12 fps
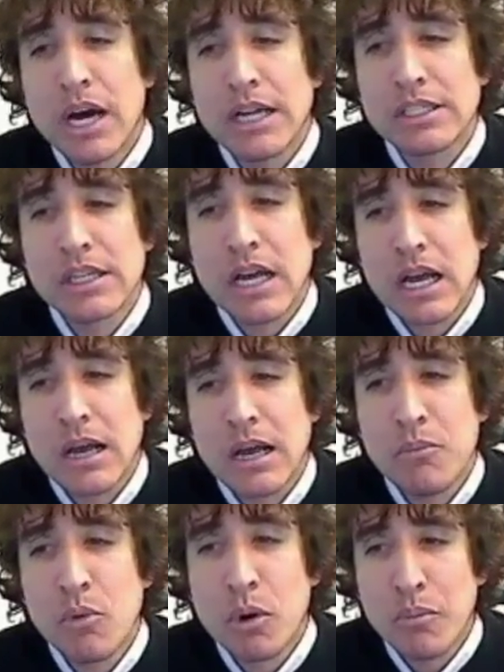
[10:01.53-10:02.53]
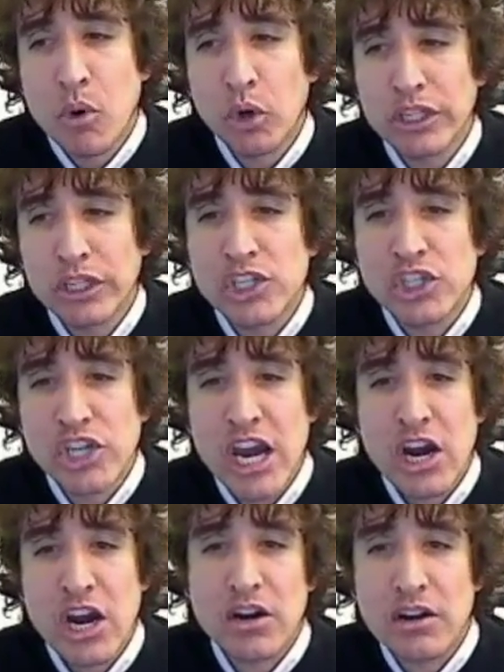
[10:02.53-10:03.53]
but more importantly,
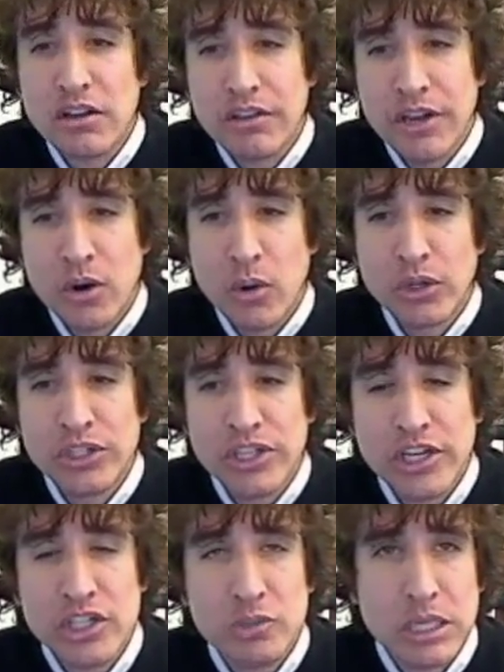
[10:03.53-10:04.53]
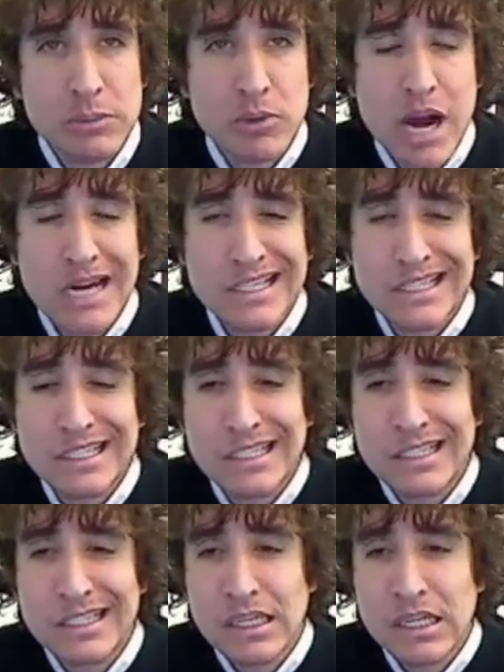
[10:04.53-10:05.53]
share their organization's best
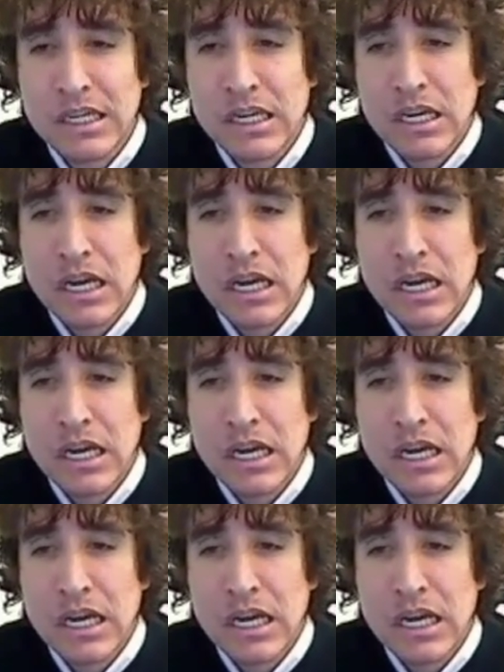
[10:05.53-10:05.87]
practices,